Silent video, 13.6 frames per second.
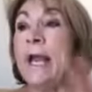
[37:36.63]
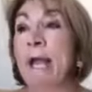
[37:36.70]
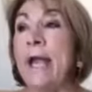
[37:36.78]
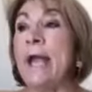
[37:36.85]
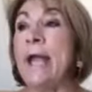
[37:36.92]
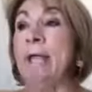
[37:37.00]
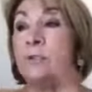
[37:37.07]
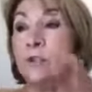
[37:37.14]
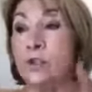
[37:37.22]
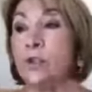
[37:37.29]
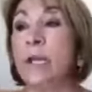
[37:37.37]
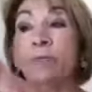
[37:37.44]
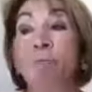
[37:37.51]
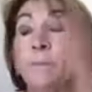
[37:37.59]
And
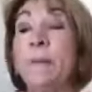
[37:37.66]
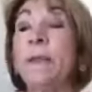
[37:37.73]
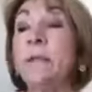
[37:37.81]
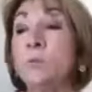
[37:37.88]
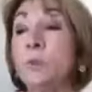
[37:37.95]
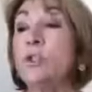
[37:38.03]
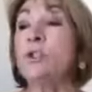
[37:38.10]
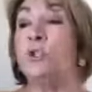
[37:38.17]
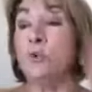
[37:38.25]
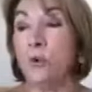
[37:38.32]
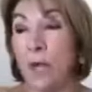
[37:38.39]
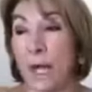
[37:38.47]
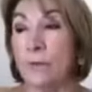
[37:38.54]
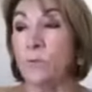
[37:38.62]
everybody that was new
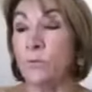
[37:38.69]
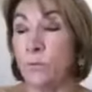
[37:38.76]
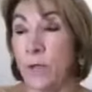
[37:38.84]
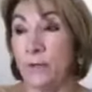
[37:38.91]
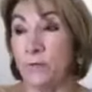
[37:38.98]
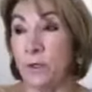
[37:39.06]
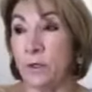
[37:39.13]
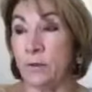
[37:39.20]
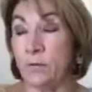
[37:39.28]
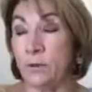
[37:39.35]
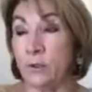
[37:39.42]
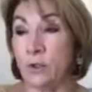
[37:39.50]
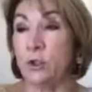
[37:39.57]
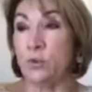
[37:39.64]
got, got the,
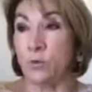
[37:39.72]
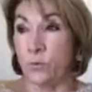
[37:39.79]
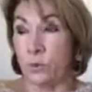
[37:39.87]
the new,